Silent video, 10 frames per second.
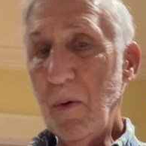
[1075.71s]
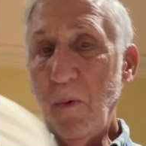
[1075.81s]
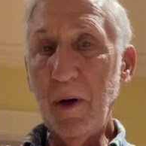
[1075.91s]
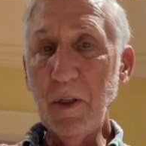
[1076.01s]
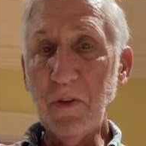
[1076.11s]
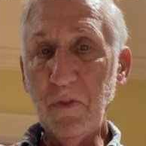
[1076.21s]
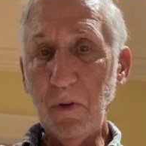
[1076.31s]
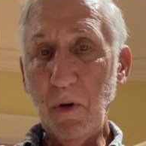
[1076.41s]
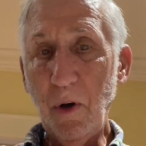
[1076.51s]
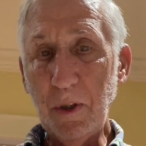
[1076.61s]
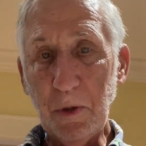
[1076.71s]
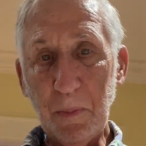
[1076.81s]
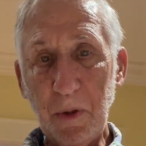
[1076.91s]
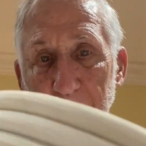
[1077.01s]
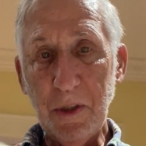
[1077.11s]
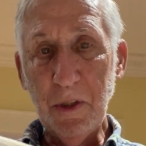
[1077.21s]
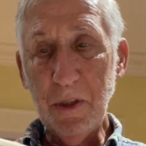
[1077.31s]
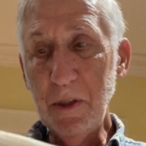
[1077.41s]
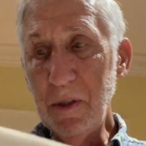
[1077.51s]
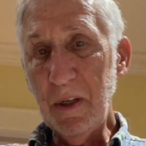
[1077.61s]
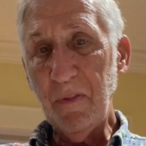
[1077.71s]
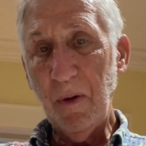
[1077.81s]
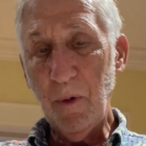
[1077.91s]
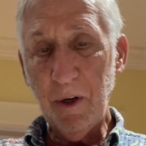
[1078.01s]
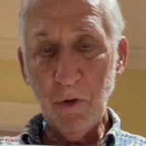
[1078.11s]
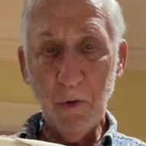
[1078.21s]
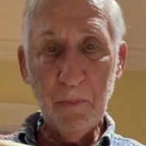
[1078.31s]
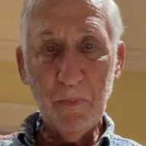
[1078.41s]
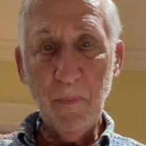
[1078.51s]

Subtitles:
One is for larger breads. If I want to do,